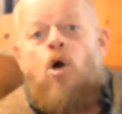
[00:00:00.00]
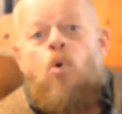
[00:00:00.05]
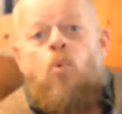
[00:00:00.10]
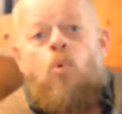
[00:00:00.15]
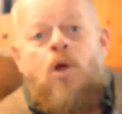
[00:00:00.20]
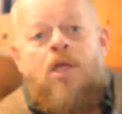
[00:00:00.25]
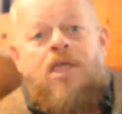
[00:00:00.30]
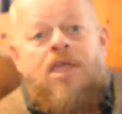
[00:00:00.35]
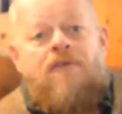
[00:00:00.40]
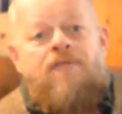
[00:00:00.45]

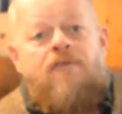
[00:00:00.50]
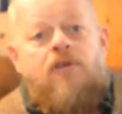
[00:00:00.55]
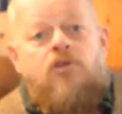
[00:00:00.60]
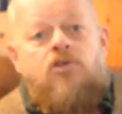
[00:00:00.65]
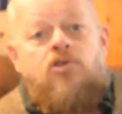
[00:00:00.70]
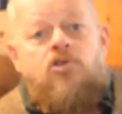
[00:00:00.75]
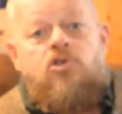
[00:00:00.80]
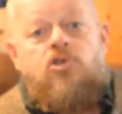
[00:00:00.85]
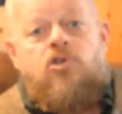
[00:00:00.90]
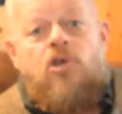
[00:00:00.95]
were given
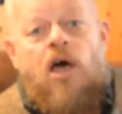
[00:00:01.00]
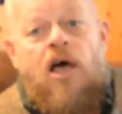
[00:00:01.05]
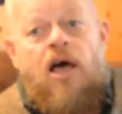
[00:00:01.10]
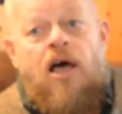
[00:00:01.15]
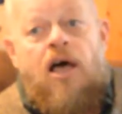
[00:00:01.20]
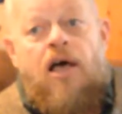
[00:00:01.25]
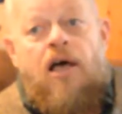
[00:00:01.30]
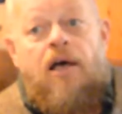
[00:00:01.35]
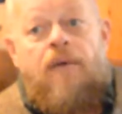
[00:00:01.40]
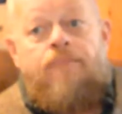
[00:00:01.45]

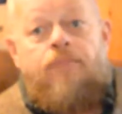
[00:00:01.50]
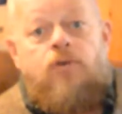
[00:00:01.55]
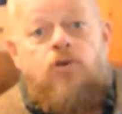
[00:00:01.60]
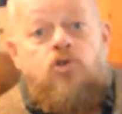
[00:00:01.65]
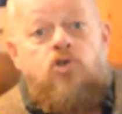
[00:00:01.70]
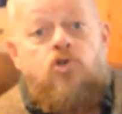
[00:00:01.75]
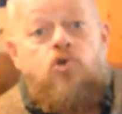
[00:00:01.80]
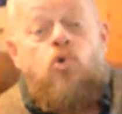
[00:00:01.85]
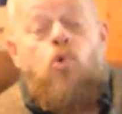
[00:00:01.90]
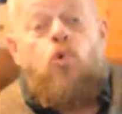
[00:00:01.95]

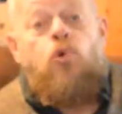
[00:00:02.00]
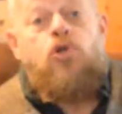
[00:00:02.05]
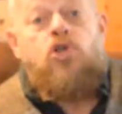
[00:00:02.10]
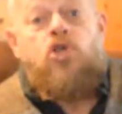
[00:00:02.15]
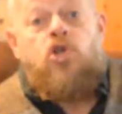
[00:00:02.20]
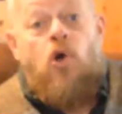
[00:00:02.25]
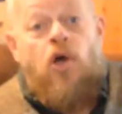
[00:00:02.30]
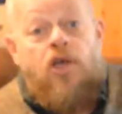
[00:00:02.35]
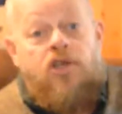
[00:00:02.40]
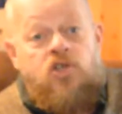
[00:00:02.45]
school
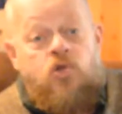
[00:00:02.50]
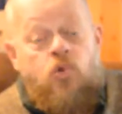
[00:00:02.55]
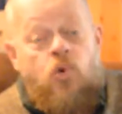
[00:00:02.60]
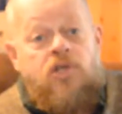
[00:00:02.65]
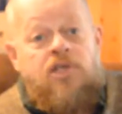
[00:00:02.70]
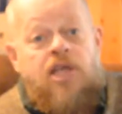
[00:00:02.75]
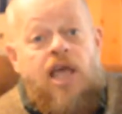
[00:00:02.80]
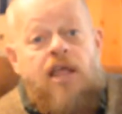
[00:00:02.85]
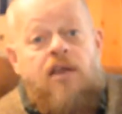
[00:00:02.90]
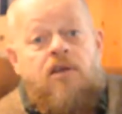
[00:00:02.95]
choice to
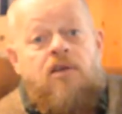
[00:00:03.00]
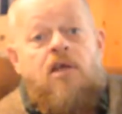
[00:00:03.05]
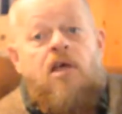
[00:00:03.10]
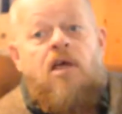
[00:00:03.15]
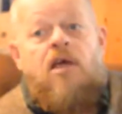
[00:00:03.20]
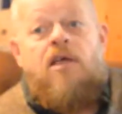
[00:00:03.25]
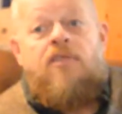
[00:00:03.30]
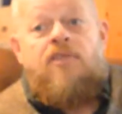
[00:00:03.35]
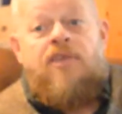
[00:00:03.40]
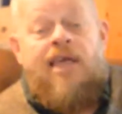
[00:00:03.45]
attend
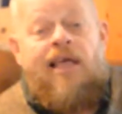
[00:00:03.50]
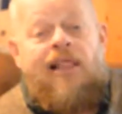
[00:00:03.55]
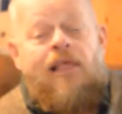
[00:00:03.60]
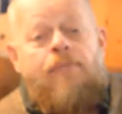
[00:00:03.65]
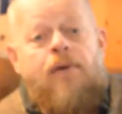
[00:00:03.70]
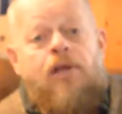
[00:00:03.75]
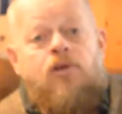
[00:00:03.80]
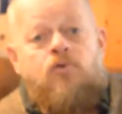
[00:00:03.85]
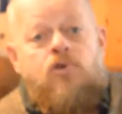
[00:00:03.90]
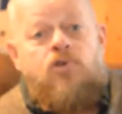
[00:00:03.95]
the
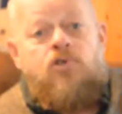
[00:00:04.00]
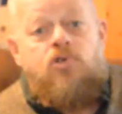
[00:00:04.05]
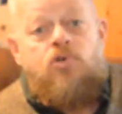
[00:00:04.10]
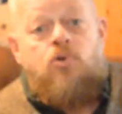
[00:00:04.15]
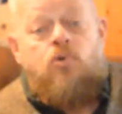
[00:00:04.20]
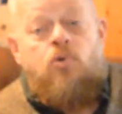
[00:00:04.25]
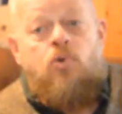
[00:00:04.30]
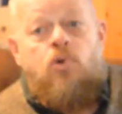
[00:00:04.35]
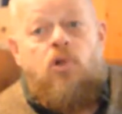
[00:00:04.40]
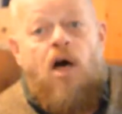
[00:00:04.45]
elementary
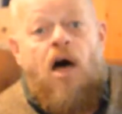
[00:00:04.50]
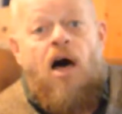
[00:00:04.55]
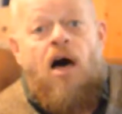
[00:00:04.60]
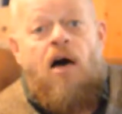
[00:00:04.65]
school